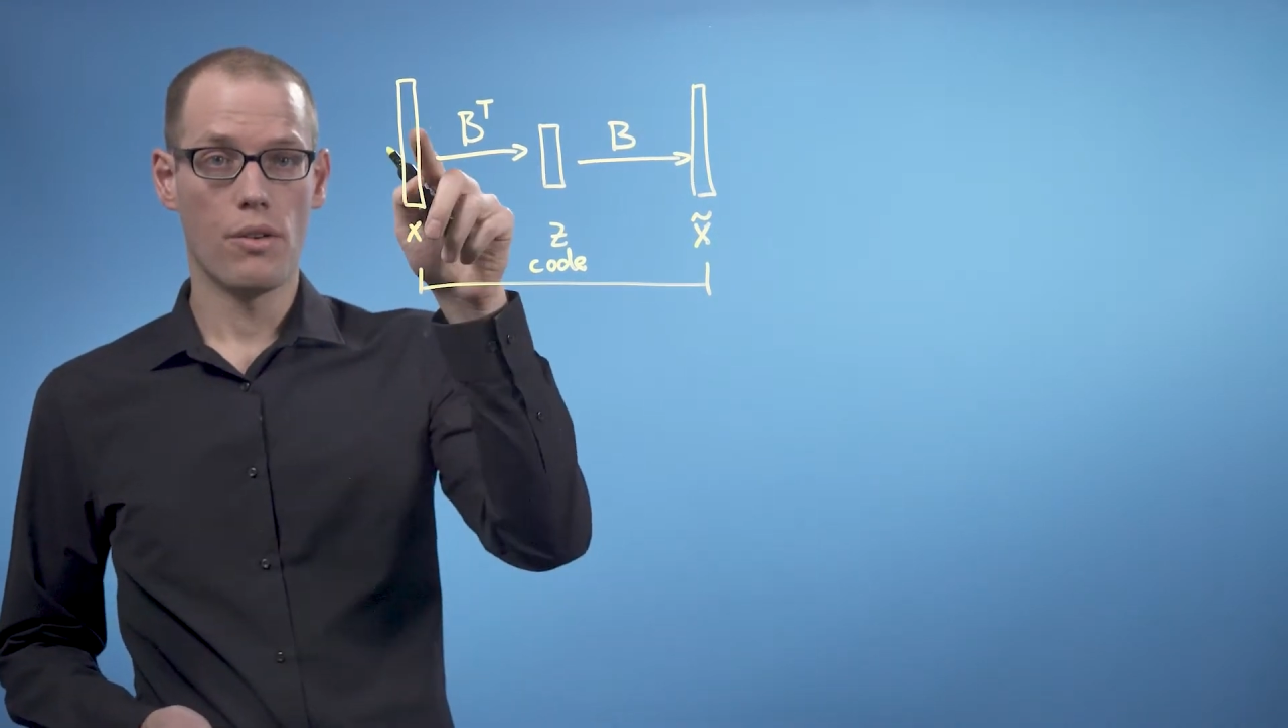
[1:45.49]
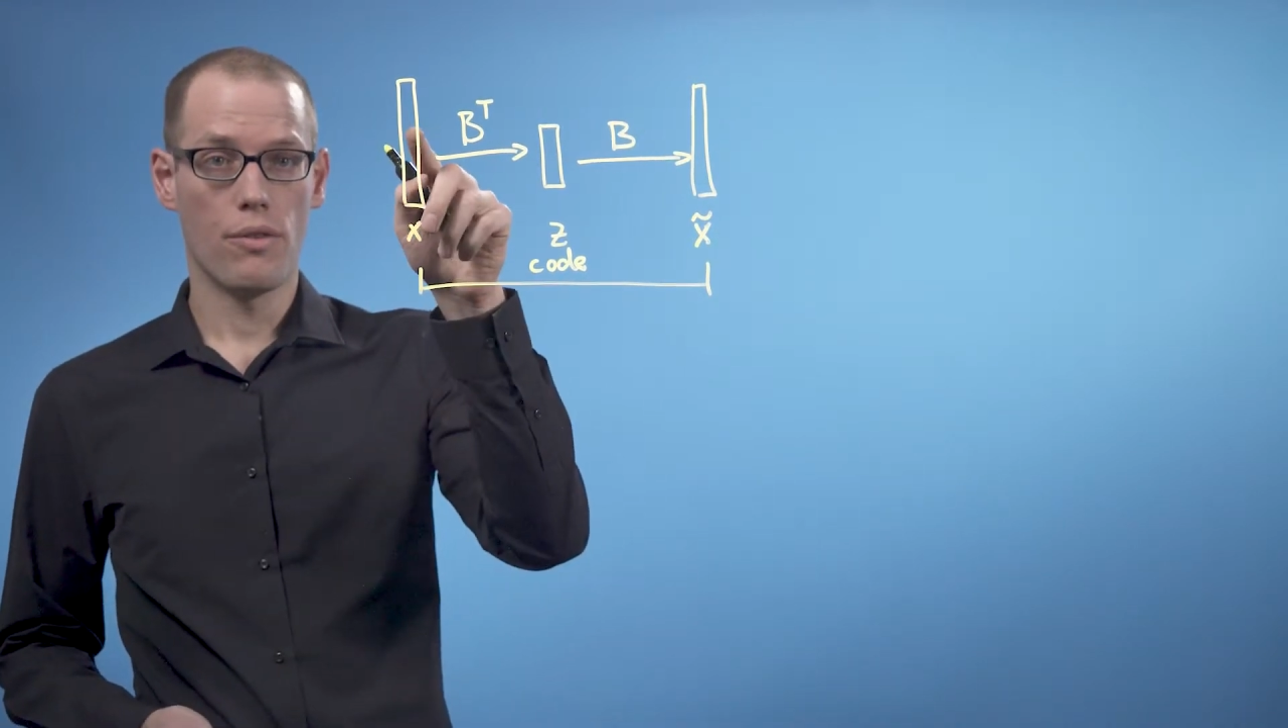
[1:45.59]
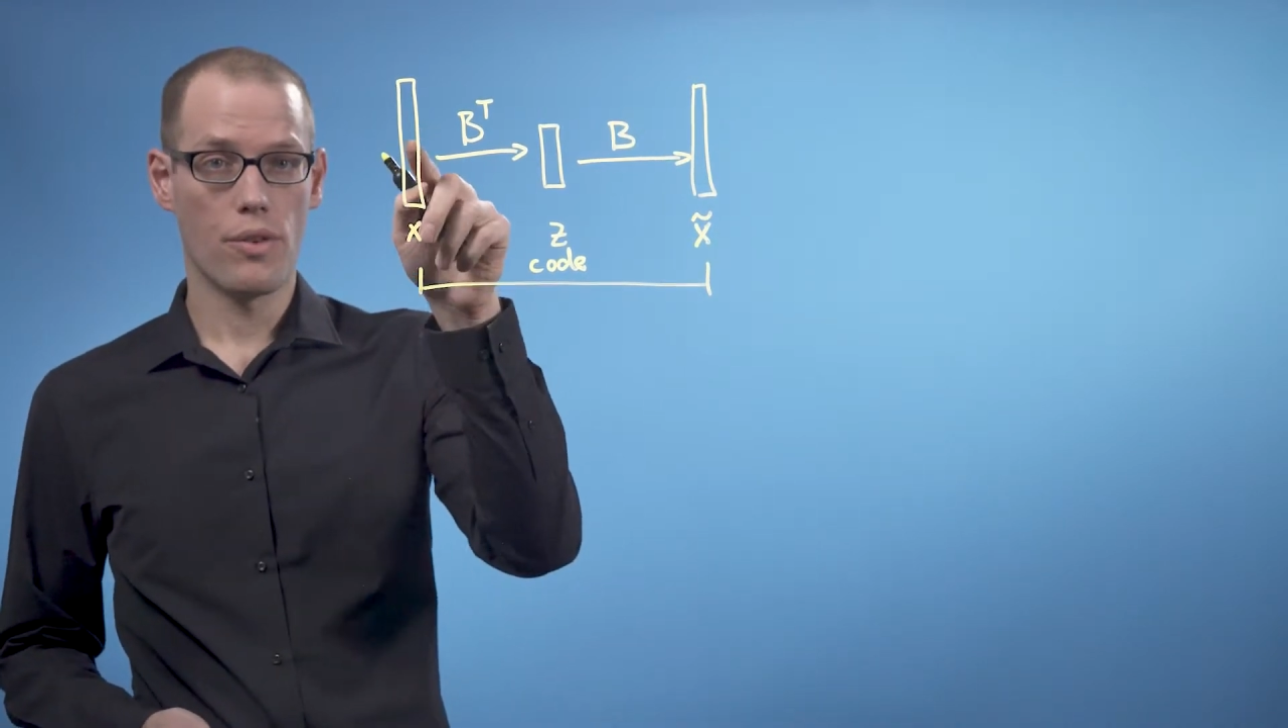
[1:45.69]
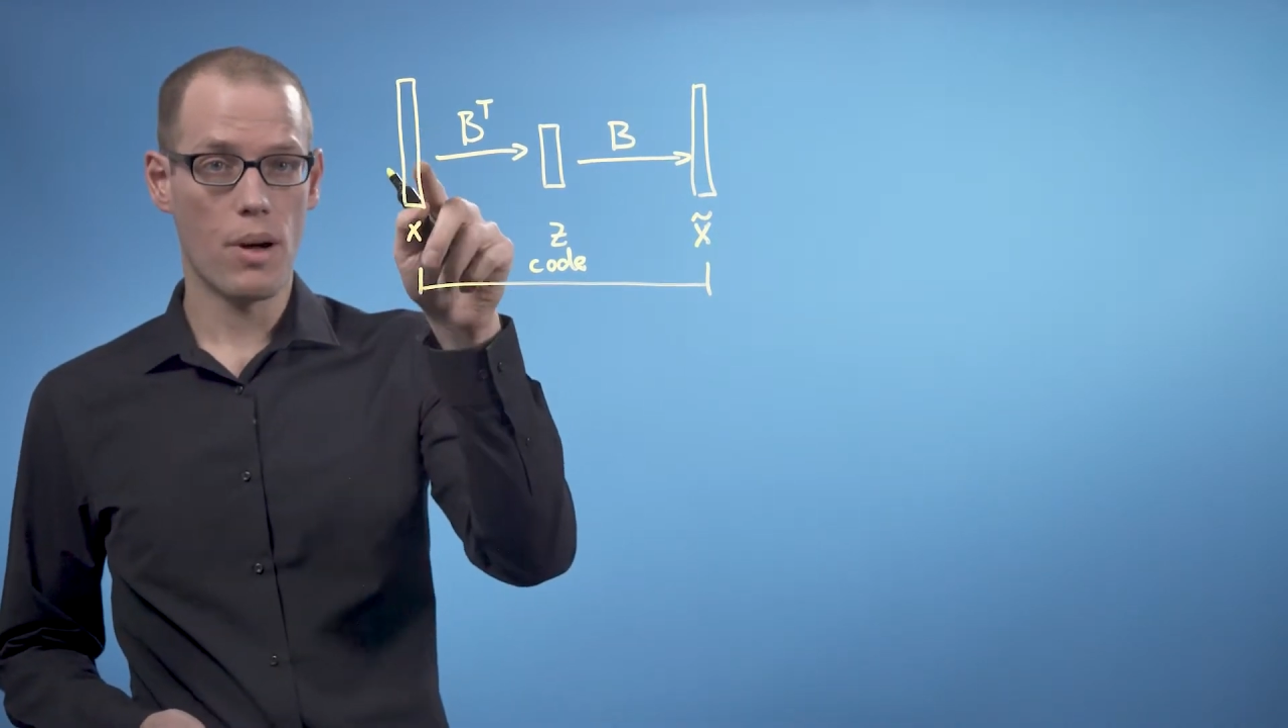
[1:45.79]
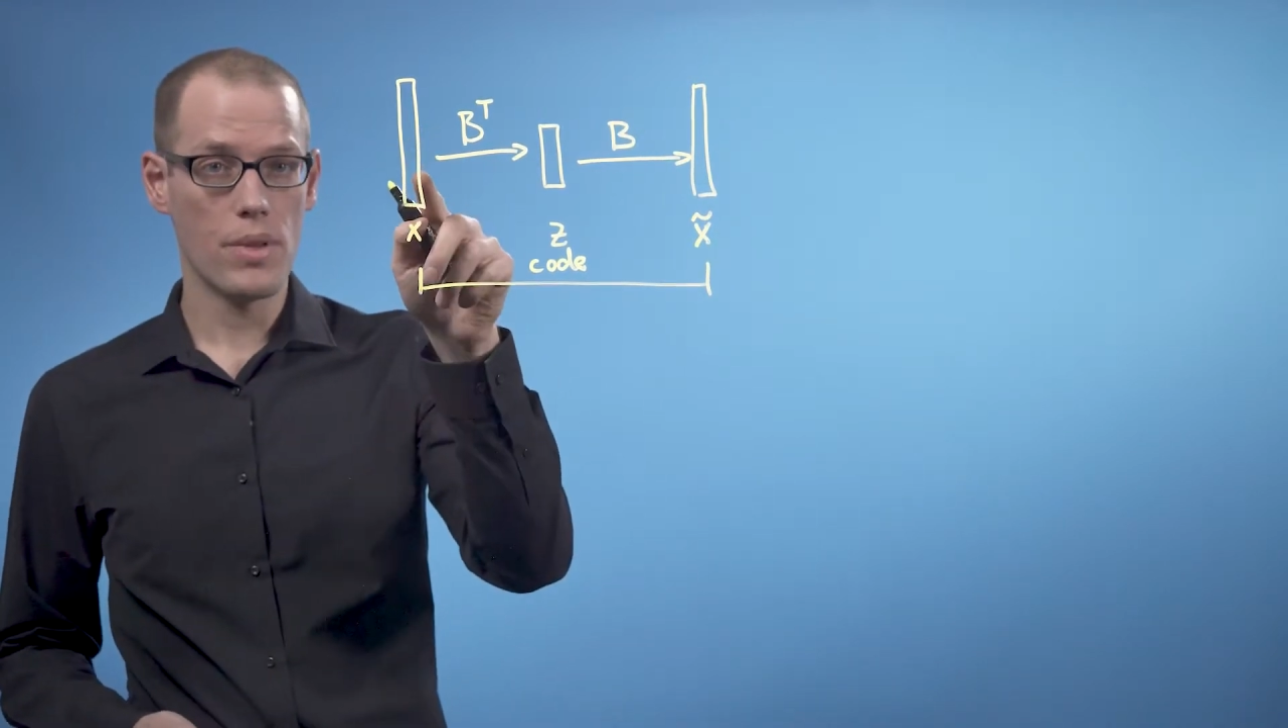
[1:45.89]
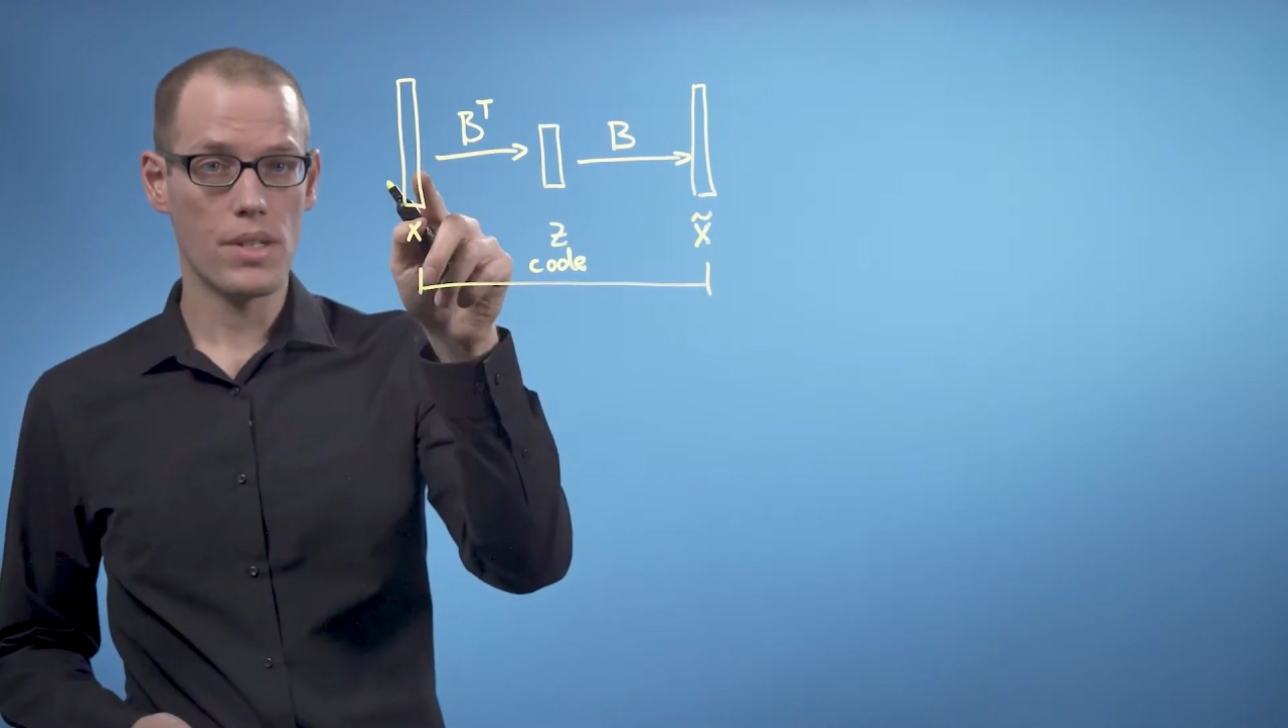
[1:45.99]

from the